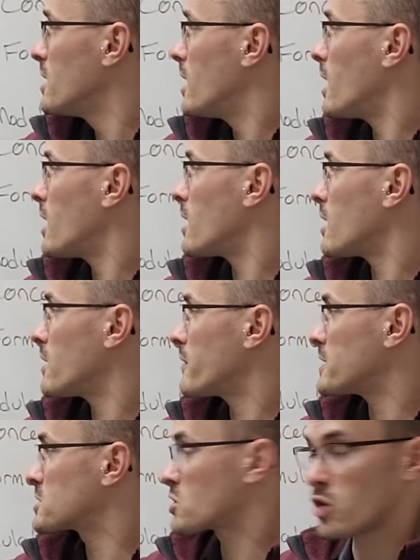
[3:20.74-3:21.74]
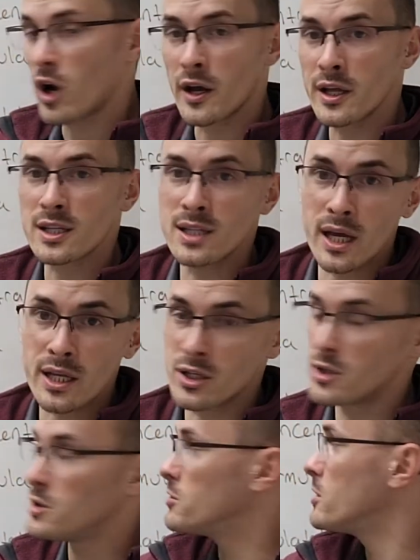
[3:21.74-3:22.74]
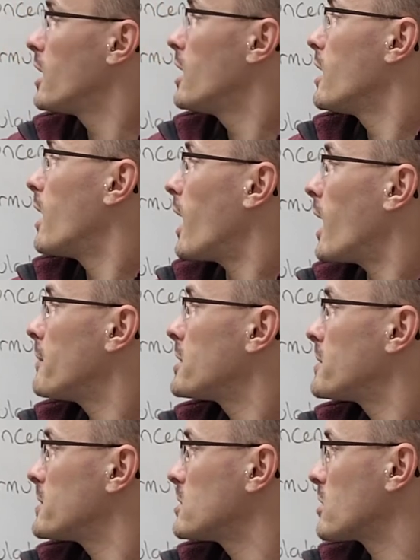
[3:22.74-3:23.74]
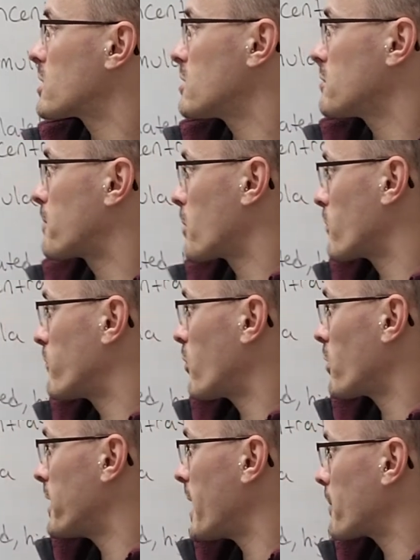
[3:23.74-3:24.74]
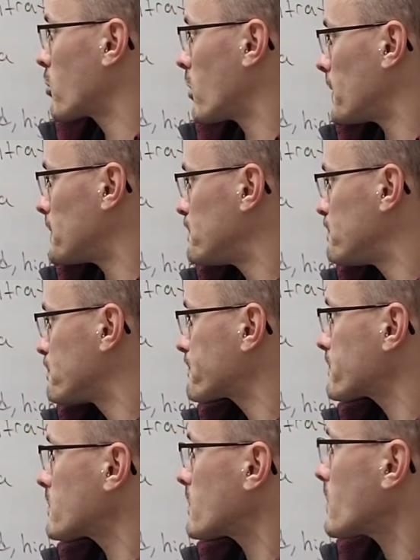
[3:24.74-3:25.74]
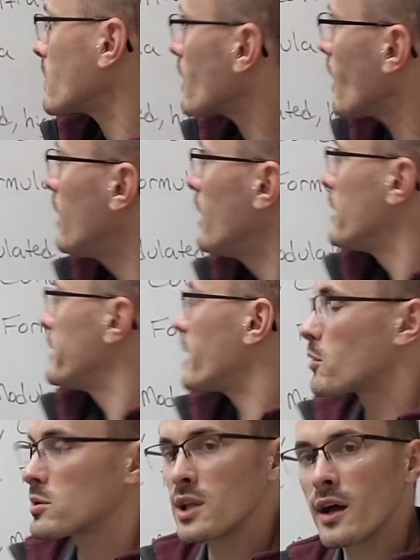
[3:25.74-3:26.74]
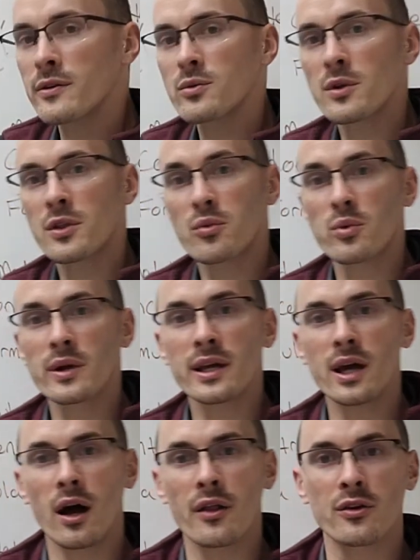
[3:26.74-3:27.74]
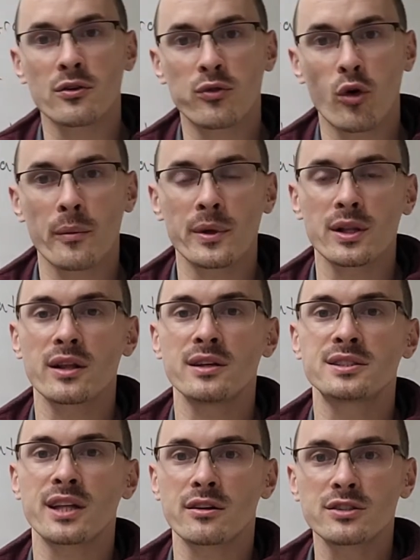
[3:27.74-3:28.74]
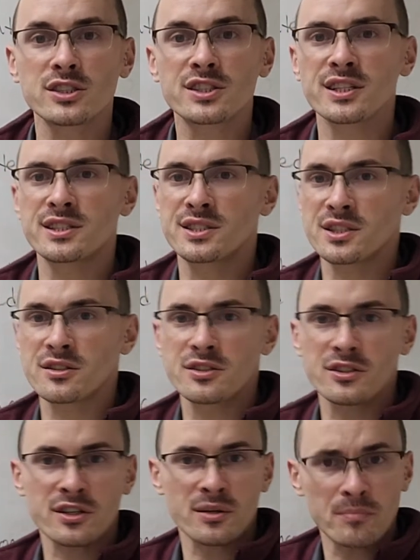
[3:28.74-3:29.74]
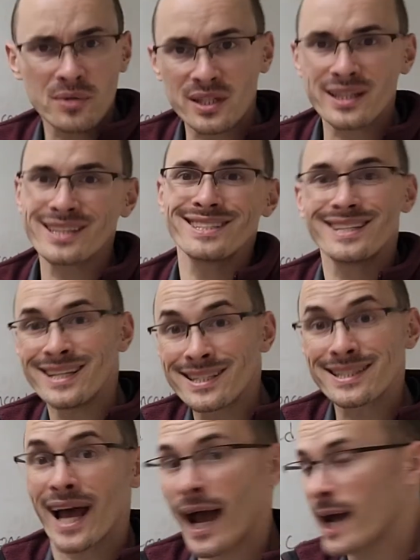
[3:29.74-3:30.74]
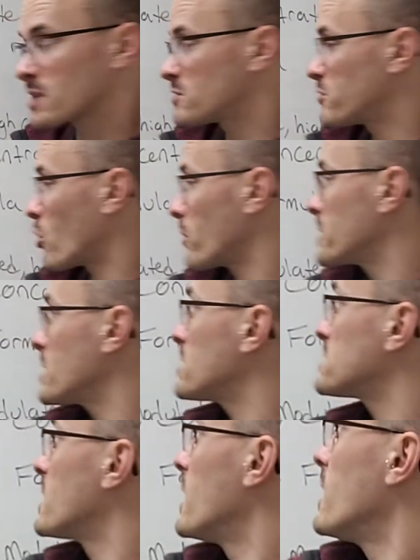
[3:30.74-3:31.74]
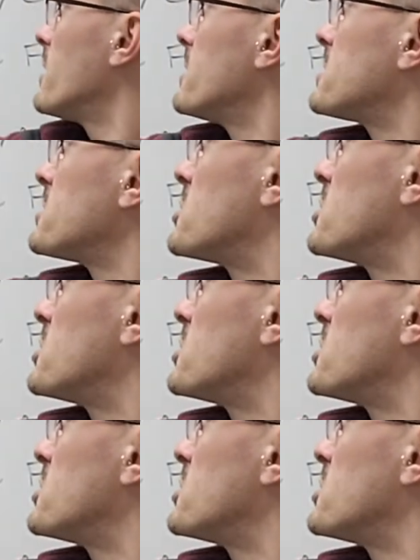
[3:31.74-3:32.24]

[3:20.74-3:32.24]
that's chronic, not acute, I'm going to be looking for Nepro. Now we're left with 3 other formulas that are just considered your complete intact formulas. This is